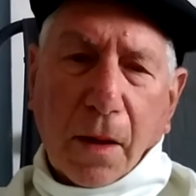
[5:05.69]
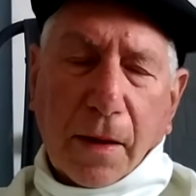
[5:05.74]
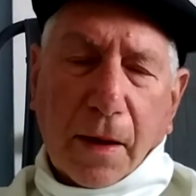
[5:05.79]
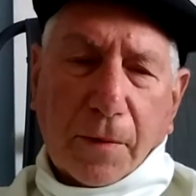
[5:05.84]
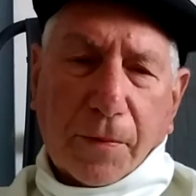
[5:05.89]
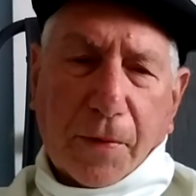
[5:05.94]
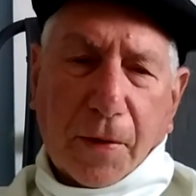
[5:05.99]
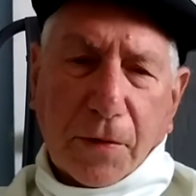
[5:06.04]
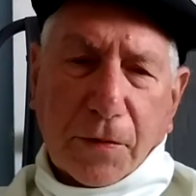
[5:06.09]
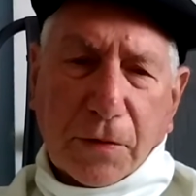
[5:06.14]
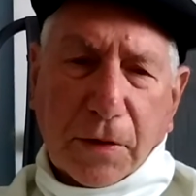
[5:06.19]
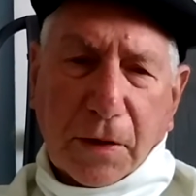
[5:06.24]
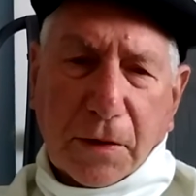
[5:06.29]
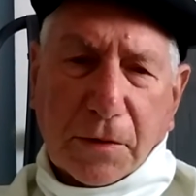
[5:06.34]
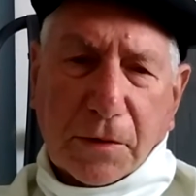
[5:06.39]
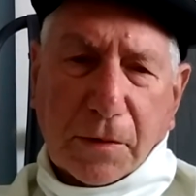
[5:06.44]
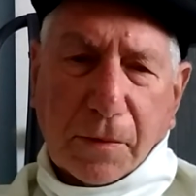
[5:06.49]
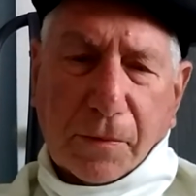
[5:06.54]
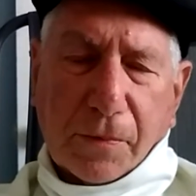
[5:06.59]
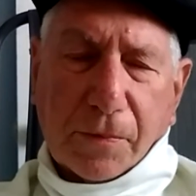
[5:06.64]
that first
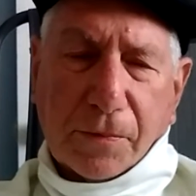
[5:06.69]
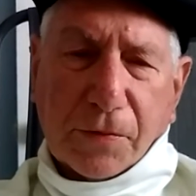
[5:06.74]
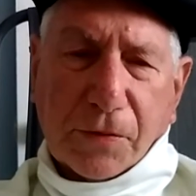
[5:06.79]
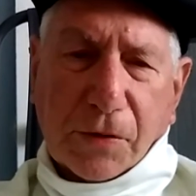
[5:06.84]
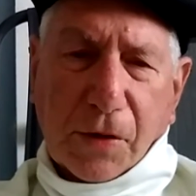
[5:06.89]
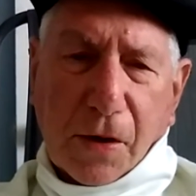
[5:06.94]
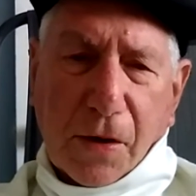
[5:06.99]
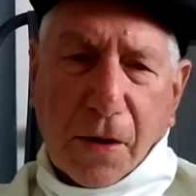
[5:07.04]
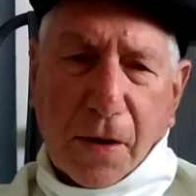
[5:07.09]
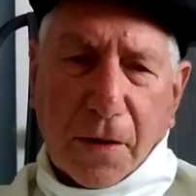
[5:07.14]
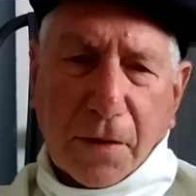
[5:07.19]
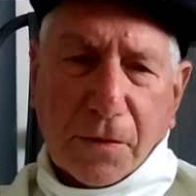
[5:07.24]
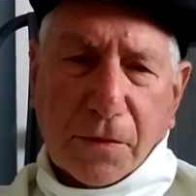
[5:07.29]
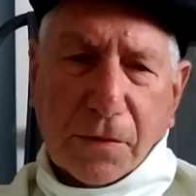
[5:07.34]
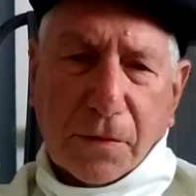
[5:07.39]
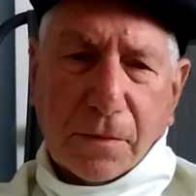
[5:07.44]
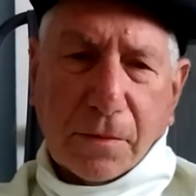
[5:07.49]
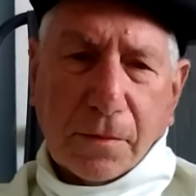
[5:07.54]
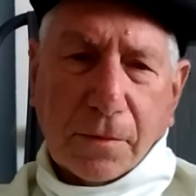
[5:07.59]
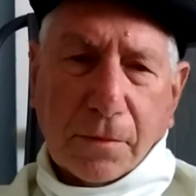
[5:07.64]
list of
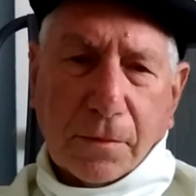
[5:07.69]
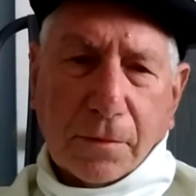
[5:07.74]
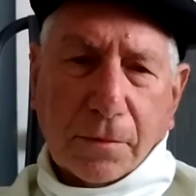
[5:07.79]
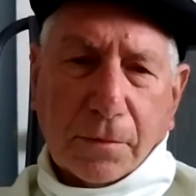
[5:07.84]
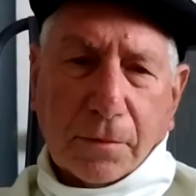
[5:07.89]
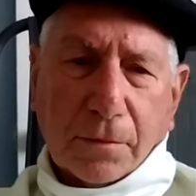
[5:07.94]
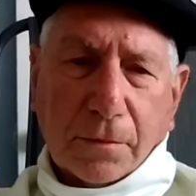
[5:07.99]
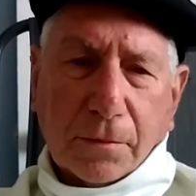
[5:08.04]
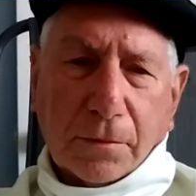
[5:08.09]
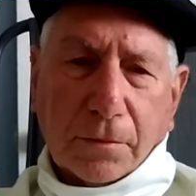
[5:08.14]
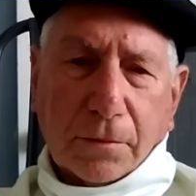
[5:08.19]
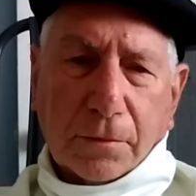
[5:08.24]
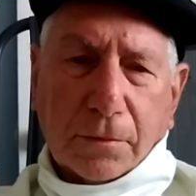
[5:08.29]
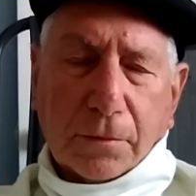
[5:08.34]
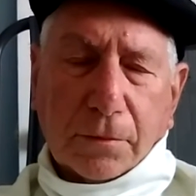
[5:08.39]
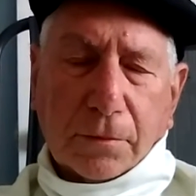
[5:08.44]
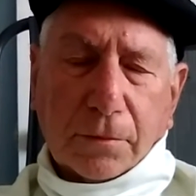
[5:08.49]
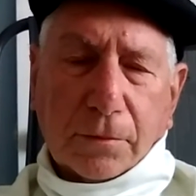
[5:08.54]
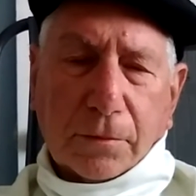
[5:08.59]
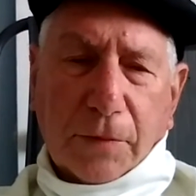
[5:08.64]
stars,
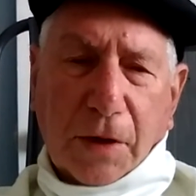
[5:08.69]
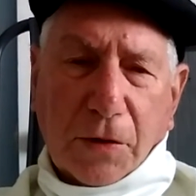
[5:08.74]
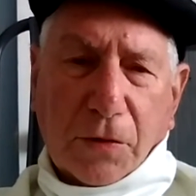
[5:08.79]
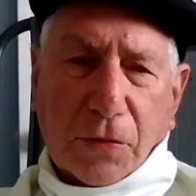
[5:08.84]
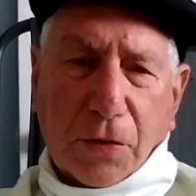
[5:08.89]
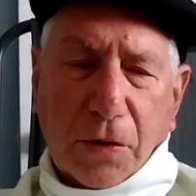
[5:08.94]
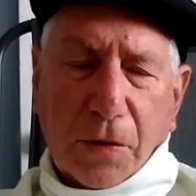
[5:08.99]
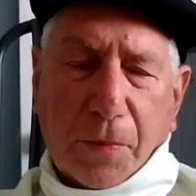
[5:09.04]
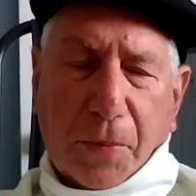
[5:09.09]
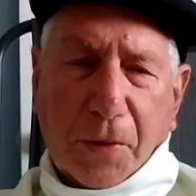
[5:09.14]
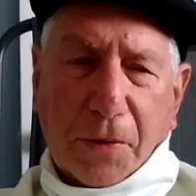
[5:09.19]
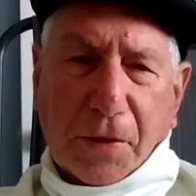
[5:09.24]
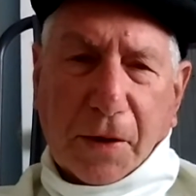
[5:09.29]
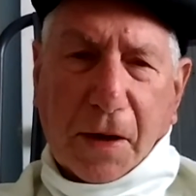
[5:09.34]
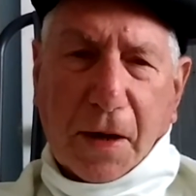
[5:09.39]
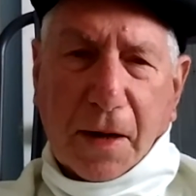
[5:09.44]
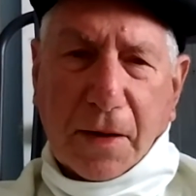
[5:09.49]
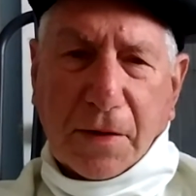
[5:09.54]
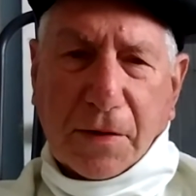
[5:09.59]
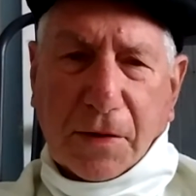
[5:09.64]
make sure you put the
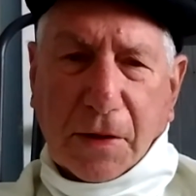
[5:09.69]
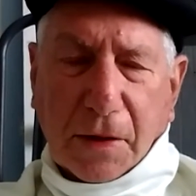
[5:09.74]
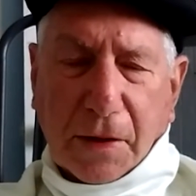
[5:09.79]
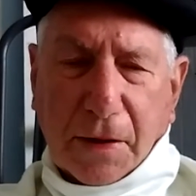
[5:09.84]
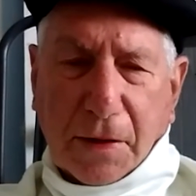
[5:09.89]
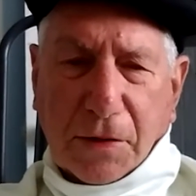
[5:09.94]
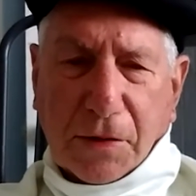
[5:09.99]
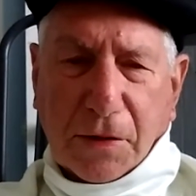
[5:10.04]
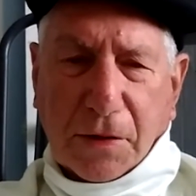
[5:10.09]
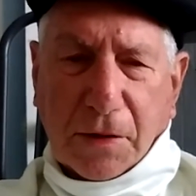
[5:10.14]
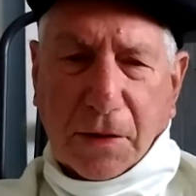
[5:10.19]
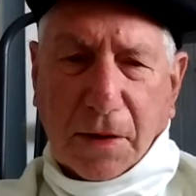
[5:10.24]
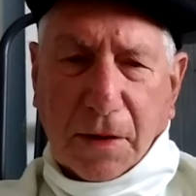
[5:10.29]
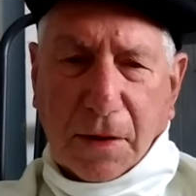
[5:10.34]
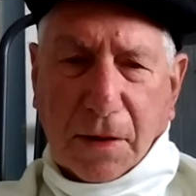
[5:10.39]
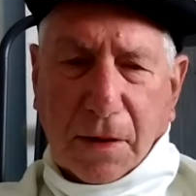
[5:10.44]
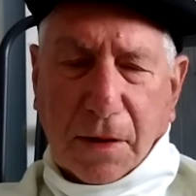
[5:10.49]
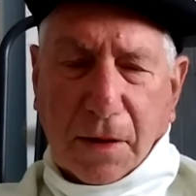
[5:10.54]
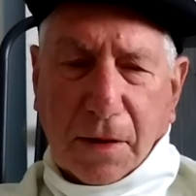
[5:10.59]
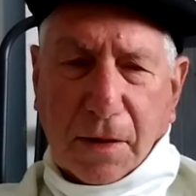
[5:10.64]
constellation
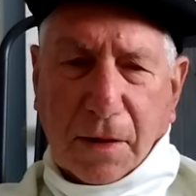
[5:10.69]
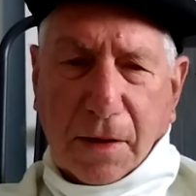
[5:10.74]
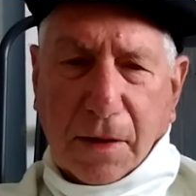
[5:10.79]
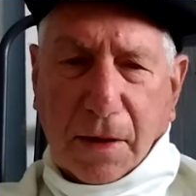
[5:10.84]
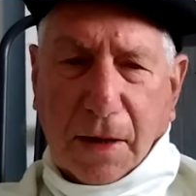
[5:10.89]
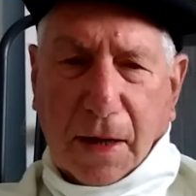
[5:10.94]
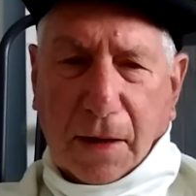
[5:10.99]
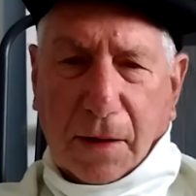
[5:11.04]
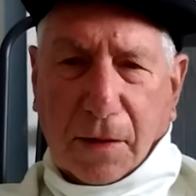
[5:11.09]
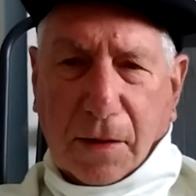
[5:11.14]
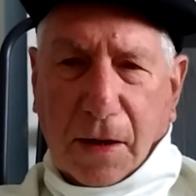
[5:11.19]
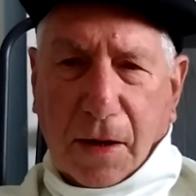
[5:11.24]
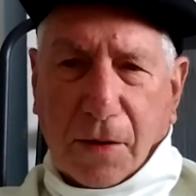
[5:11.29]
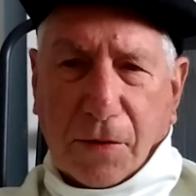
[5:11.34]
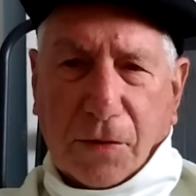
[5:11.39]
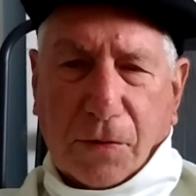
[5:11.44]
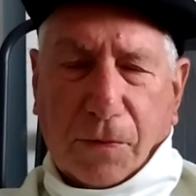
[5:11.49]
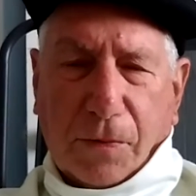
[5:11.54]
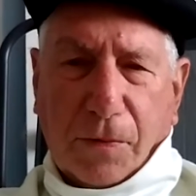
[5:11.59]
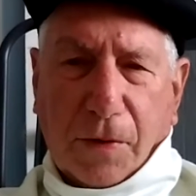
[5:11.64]
that
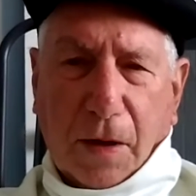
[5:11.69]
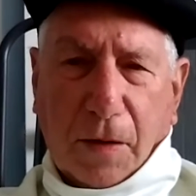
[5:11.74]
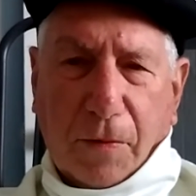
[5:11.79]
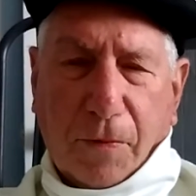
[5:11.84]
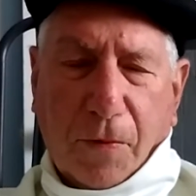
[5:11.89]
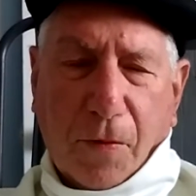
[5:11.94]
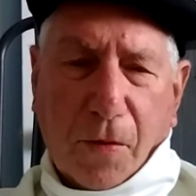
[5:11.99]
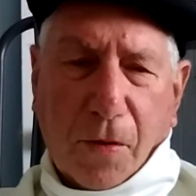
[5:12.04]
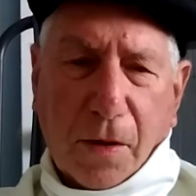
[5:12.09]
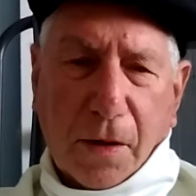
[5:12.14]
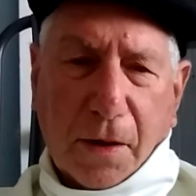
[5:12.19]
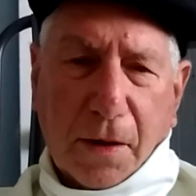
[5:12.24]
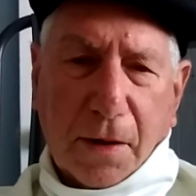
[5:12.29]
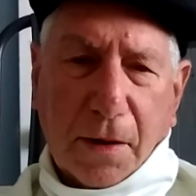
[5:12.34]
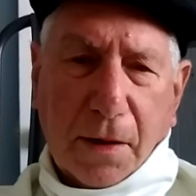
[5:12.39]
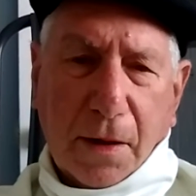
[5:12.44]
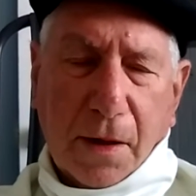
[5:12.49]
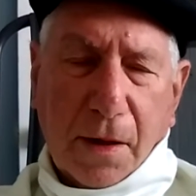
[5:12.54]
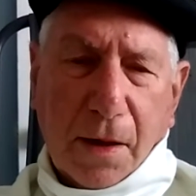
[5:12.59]
they fall in.